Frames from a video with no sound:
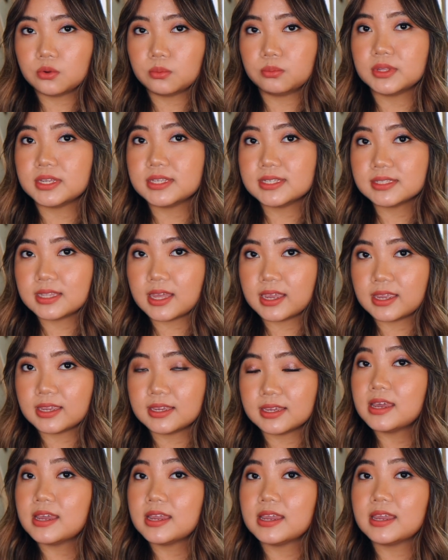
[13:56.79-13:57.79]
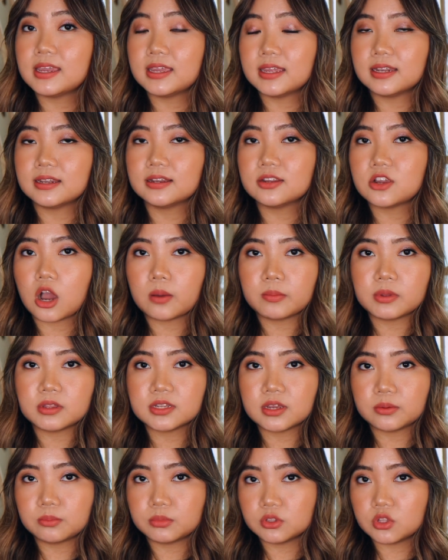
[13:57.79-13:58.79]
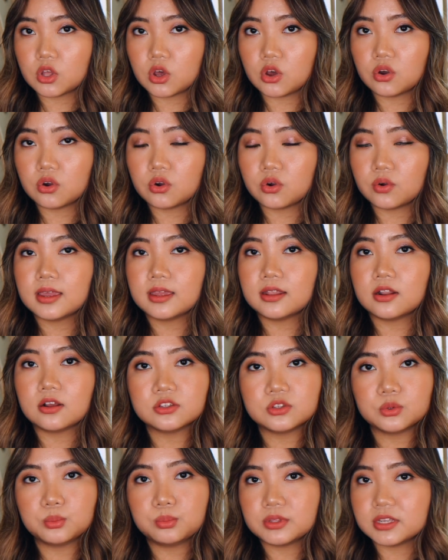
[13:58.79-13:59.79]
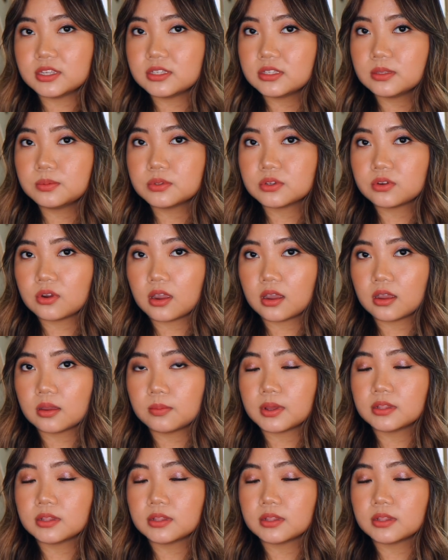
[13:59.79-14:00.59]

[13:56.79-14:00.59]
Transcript: Please like and comment down below, and also please subscribe.